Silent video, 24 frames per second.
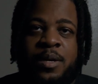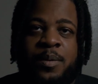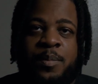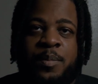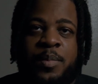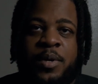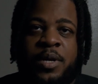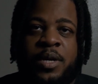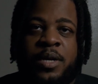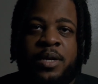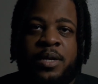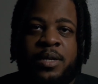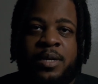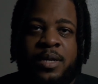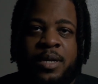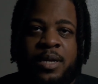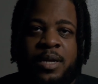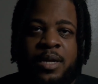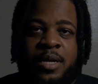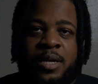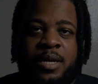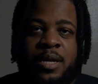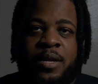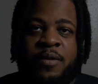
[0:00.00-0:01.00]
But
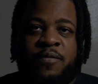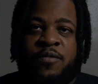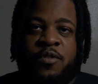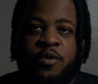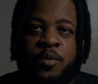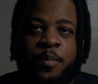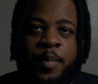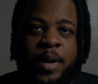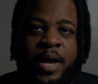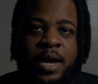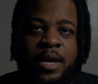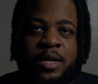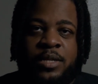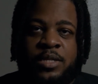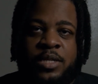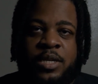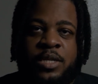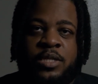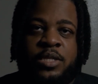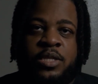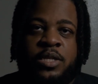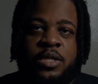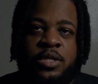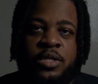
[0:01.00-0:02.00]
if you pay
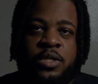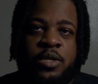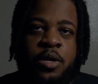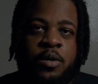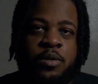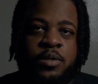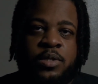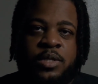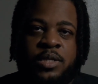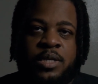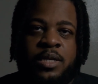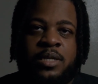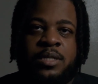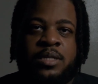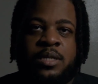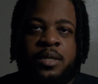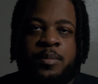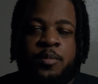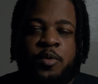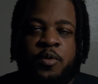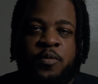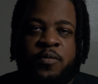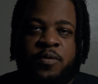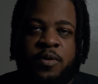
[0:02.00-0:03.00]
attention to certain scenes in
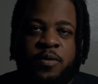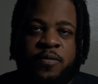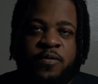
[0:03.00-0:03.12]
the movie,